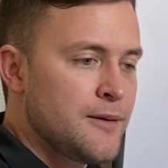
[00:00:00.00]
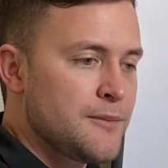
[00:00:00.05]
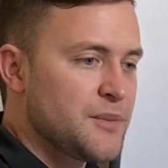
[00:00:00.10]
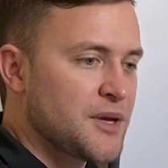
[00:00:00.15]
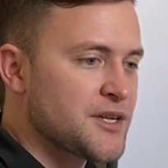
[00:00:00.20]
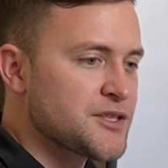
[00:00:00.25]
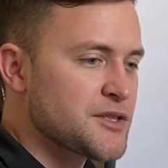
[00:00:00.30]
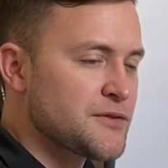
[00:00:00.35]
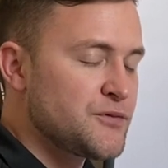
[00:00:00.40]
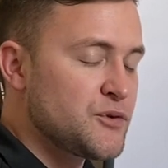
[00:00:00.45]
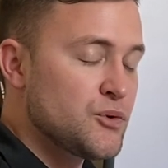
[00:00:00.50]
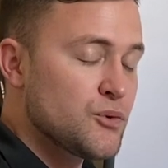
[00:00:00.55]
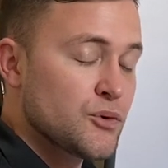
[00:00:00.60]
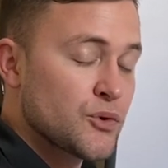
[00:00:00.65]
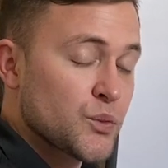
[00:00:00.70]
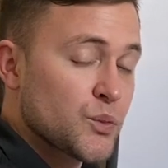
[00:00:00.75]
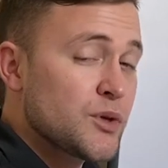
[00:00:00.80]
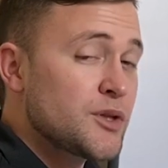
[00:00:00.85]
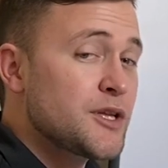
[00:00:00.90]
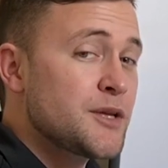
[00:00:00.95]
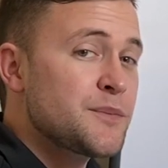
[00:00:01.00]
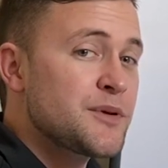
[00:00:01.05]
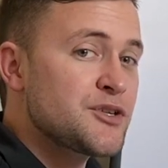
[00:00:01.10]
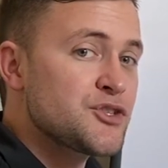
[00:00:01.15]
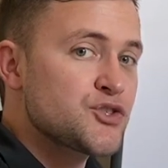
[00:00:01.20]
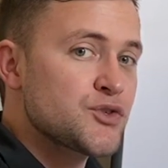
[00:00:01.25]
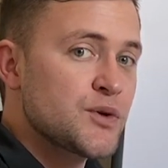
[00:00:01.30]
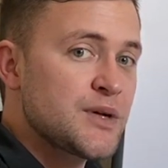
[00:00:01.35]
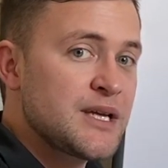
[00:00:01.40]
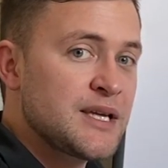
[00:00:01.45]
Because if you had really
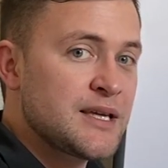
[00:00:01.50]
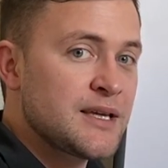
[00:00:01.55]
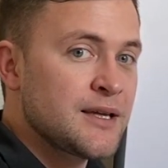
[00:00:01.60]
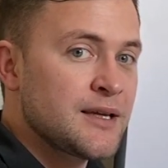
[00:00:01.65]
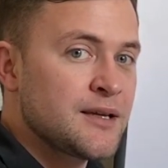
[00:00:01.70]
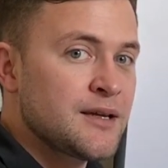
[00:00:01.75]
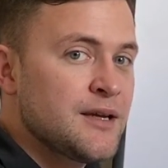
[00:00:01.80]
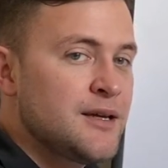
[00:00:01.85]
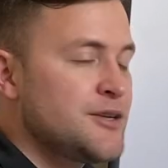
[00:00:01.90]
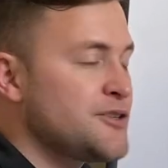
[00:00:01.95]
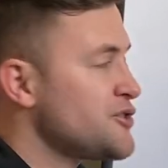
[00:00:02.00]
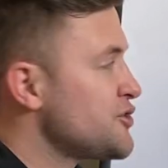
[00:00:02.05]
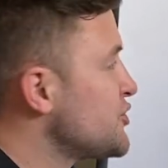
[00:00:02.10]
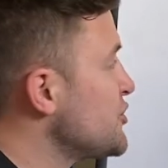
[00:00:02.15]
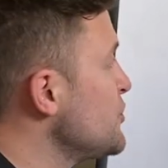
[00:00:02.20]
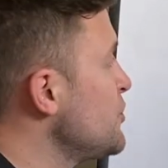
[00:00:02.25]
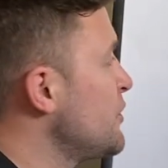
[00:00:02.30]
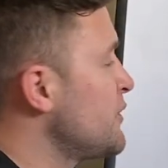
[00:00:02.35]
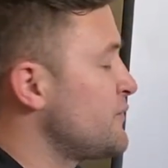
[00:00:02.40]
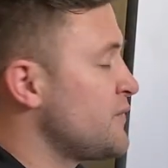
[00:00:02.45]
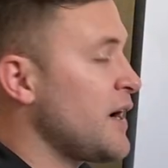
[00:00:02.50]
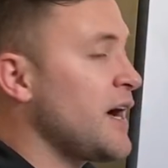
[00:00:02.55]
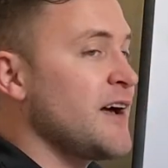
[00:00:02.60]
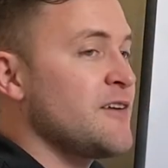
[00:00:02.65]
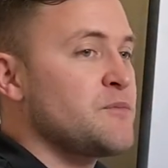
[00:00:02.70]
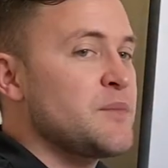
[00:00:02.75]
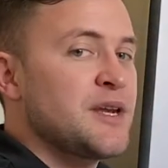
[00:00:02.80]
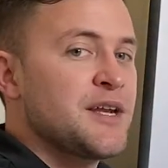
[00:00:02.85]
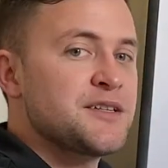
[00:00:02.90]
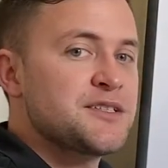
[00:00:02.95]
been drinking, 2 to
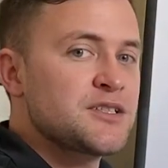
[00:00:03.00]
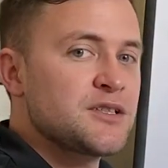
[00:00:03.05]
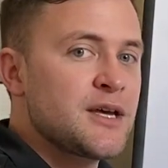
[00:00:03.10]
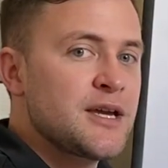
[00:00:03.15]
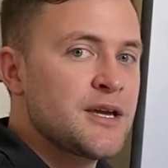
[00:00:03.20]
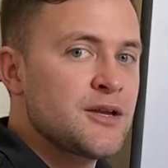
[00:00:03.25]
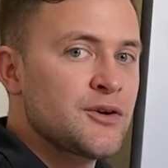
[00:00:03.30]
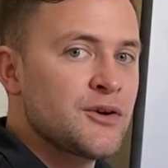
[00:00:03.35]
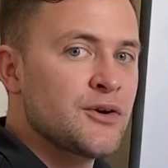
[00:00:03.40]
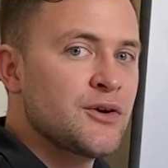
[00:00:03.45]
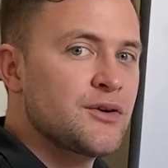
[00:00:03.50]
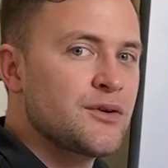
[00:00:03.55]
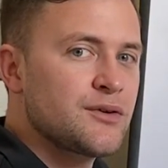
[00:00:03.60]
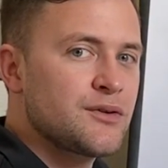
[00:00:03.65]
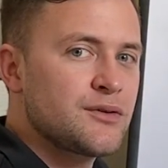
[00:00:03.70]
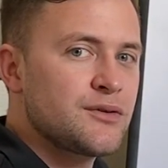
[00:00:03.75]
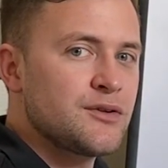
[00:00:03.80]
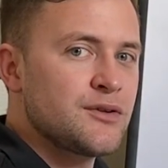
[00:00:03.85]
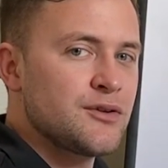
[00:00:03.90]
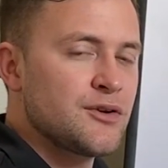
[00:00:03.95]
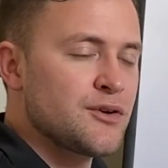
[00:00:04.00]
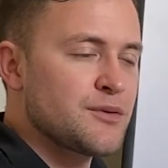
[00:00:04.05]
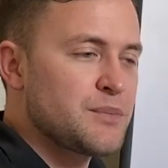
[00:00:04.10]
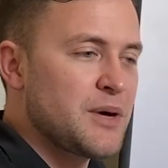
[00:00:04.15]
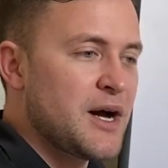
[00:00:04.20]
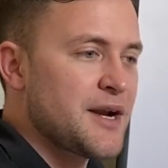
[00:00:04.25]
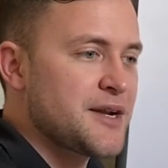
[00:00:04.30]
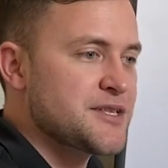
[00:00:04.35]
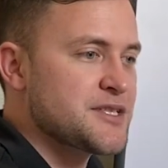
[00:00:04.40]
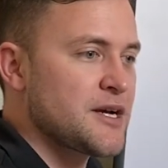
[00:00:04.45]
5 minutes later, your
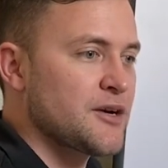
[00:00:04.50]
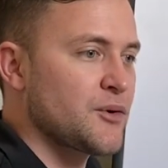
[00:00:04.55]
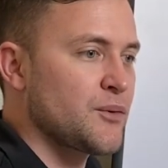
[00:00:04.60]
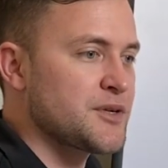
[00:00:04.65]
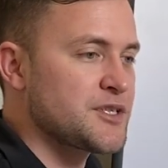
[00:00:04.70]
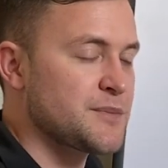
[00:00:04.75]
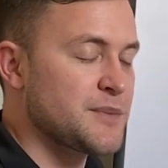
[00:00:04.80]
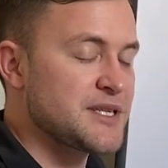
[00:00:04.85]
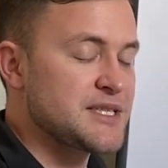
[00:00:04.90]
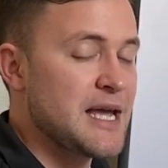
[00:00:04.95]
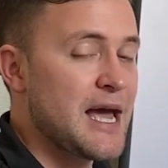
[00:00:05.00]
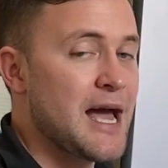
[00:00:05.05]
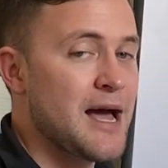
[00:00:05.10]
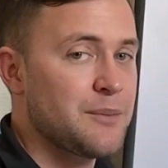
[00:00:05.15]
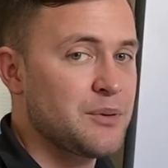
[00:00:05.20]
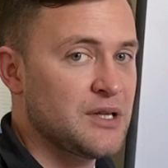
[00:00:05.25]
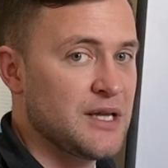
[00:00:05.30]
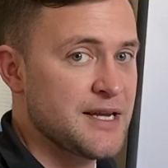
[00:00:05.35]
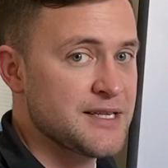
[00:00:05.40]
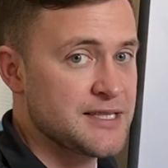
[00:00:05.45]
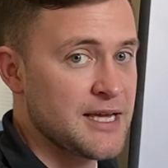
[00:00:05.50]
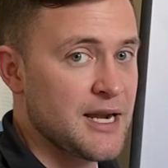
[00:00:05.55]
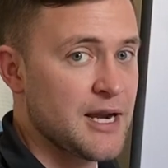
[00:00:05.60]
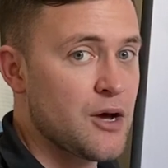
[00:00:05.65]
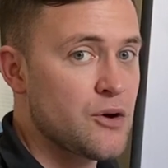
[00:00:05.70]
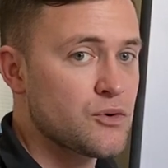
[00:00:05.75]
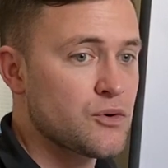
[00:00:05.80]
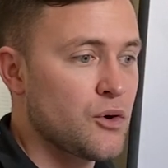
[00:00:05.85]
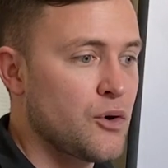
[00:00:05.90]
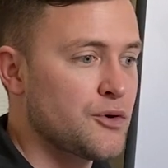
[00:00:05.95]
body's not going to metabolize that
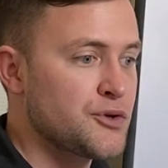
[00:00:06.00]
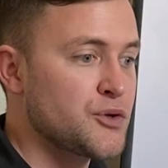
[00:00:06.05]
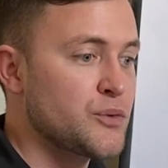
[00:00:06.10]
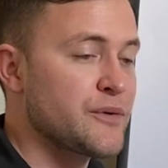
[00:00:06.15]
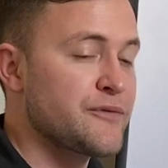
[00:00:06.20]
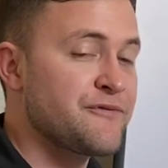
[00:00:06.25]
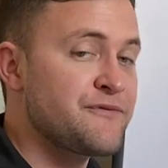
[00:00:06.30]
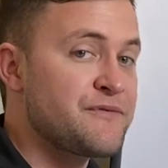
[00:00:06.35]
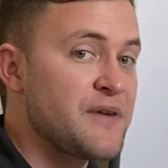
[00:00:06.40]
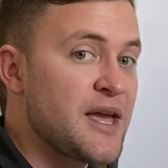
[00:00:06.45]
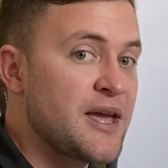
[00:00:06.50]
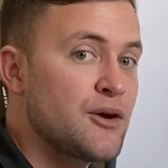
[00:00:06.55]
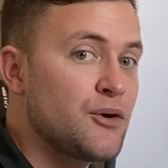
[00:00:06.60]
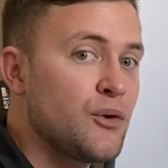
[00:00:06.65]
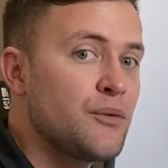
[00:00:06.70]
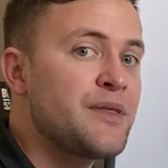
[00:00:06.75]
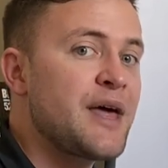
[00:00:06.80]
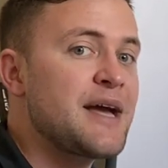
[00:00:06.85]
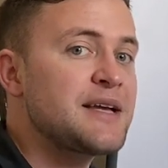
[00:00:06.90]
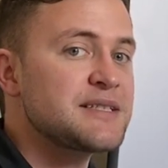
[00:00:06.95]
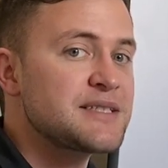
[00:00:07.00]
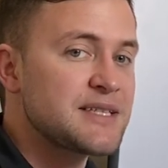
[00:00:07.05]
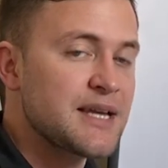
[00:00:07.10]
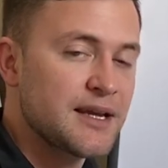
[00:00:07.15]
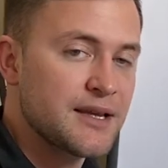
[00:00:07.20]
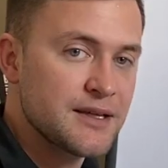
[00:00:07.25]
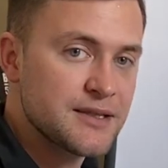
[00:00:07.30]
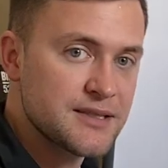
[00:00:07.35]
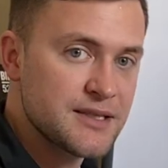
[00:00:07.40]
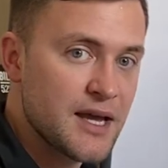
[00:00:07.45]
alcohol and you would fail that
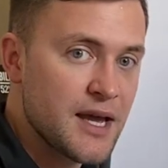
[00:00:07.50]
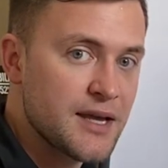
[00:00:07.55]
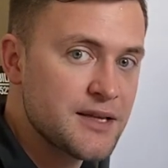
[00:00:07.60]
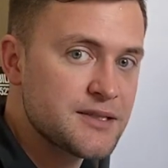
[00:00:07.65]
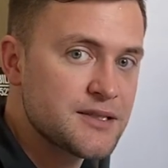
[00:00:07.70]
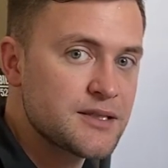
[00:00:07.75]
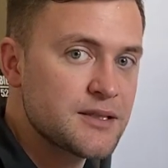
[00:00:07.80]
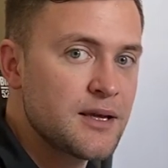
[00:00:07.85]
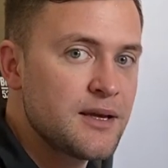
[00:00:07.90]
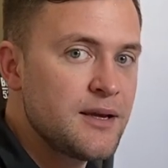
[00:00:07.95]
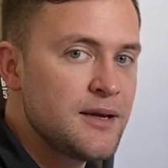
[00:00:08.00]
second test.